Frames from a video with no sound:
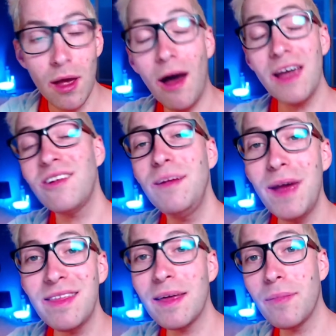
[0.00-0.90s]
I actually
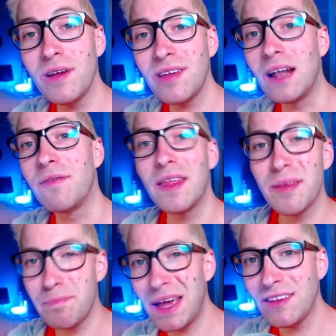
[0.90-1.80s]
made that myself, and the
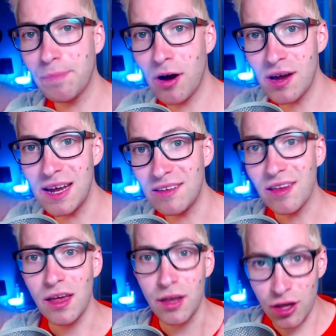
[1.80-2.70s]
best part is,
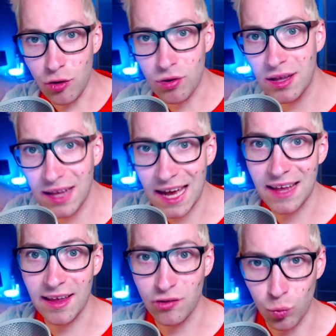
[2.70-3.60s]
you can get
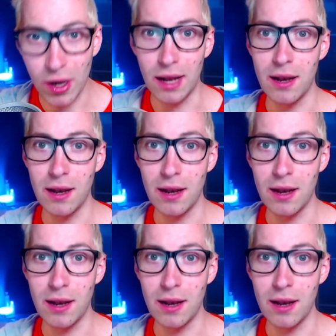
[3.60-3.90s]
it as well.